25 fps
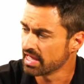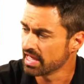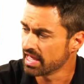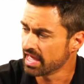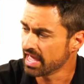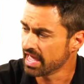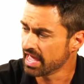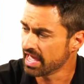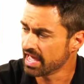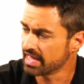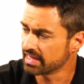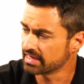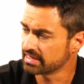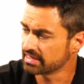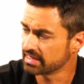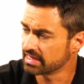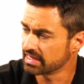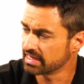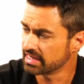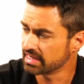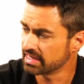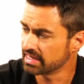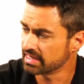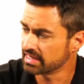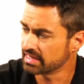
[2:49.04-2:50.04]
and
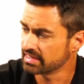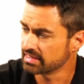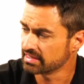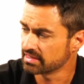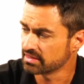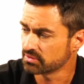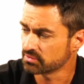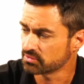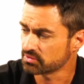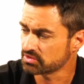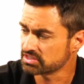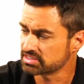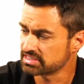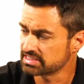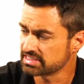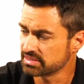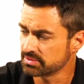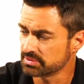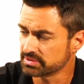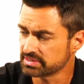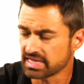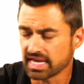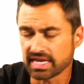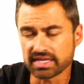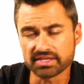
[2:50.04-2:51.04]
we'll see
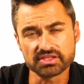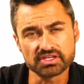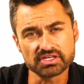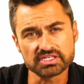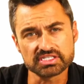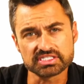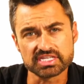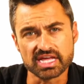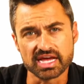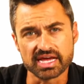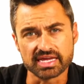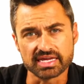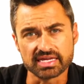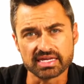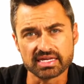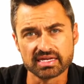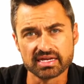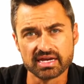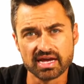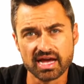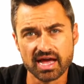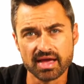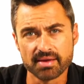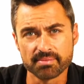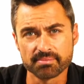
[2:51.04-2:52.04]
what that looks like.
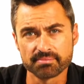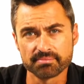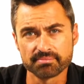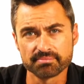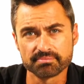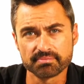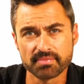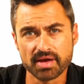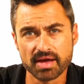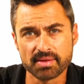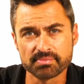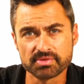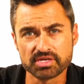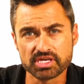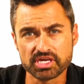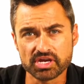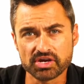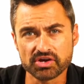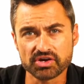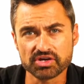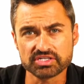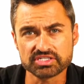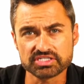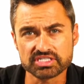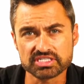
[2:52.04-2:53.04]
I'm
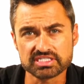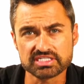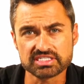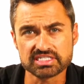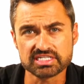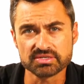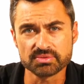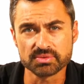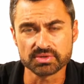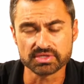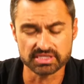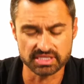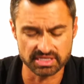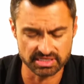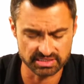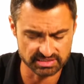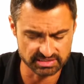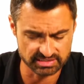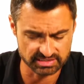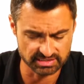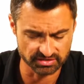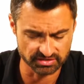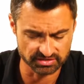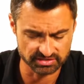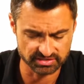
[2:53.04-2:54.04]
curious to see what
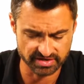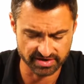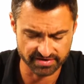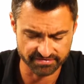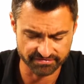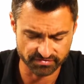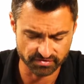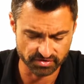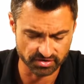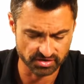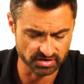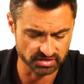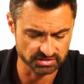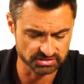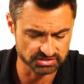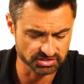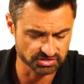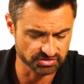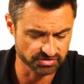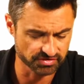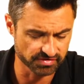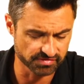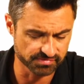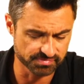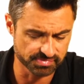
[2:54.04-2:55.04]
this looks like for an
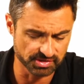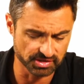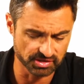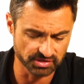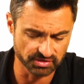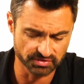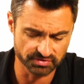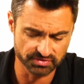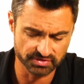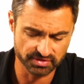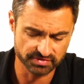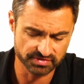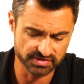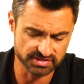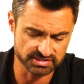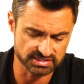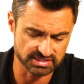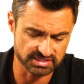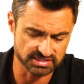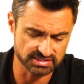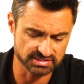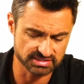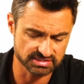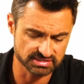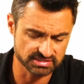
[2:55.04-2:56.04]
alternative build. This
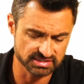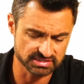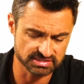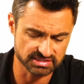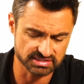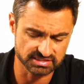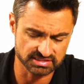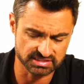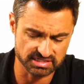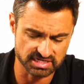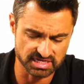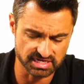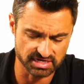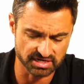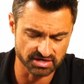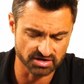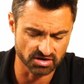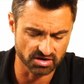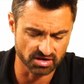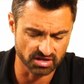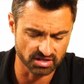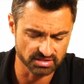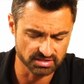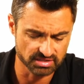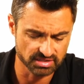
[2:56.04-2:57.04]
is neat and
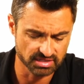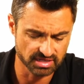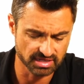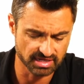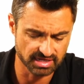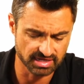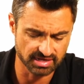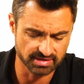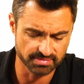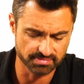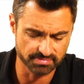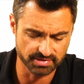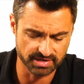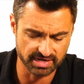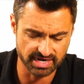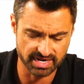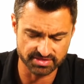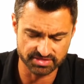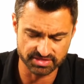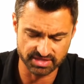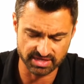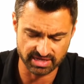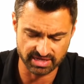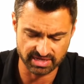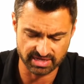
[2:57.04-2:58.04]
all, but I
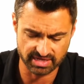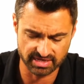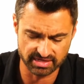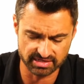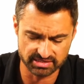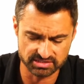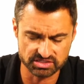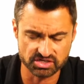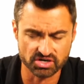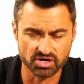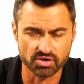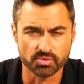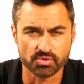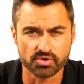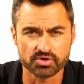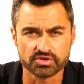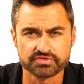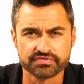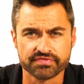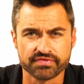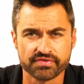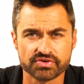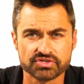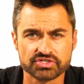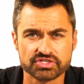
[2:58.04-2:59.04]
think a Star Wars
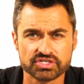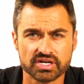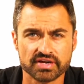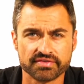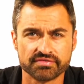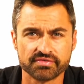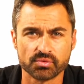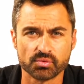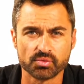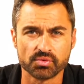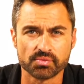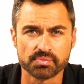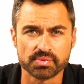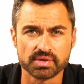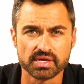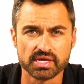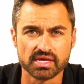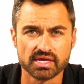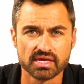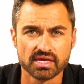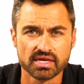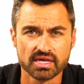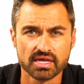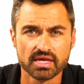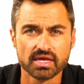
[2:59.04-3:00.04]
version of it would
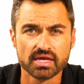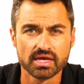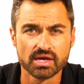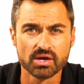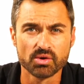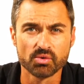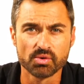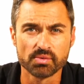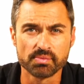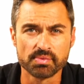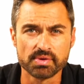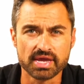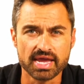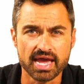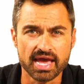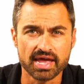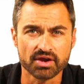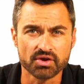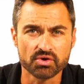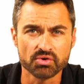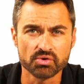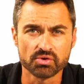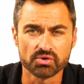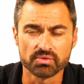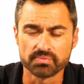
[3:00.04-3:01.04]
be kind
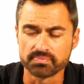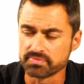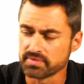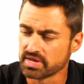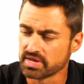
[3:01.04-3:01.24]
of cool.